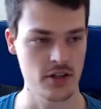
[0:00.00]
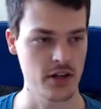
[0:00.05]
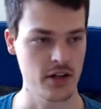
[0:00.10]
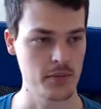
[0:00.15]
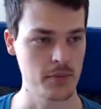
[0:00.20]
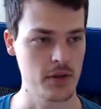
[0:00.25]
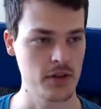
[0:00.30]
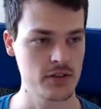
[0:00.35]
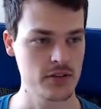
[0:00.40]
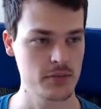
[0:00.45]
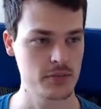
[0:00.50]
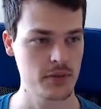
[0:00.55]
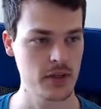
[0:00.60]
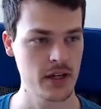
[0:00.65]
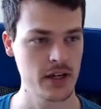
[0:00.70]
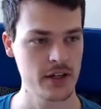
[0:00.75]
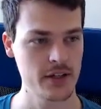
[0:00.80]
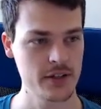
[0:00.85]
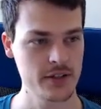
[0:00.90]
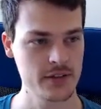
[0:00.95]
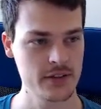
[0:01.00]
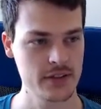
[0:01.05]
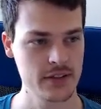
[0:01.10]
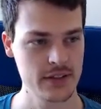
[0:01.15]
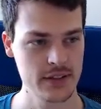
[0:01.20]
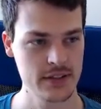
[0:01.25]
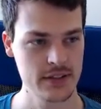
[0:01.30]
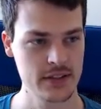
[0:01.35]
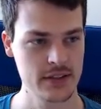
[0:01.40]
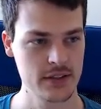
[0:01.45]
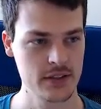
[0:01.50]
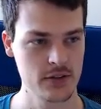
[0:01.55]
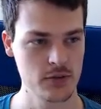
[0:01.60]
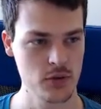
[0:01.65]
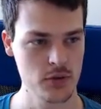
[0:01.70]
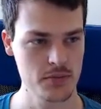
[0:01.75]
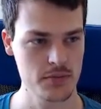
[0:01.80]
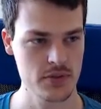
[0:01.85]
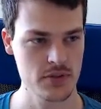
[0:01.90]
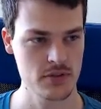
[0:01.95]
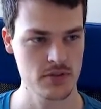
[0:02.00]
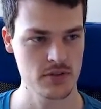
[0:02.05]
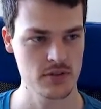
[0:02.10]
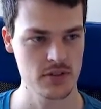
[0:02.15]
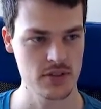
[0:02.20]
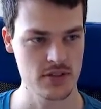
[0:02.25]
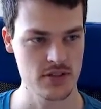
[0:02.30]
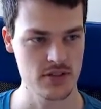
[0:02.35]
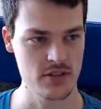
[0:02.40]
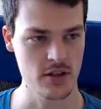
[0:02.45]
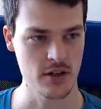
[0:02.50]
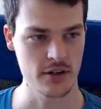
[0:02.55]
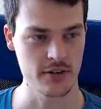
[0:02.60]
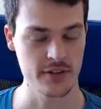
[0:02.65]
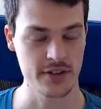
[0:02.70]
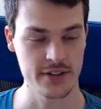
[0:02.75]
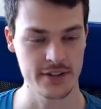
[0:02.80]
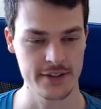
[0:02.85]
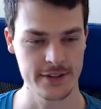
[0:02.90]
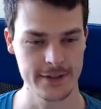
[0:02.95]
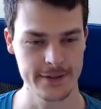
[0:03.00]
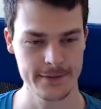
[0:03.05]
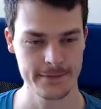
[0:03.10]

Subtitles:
multiplier. Whoops, the star right here.